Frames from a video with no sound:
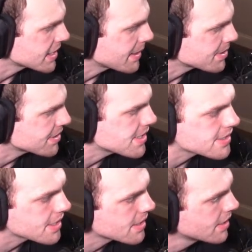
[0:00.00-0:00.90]
times this
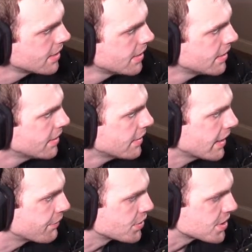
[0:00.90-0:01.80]
season
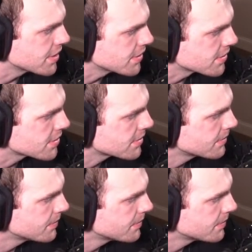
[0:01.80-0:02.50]
versus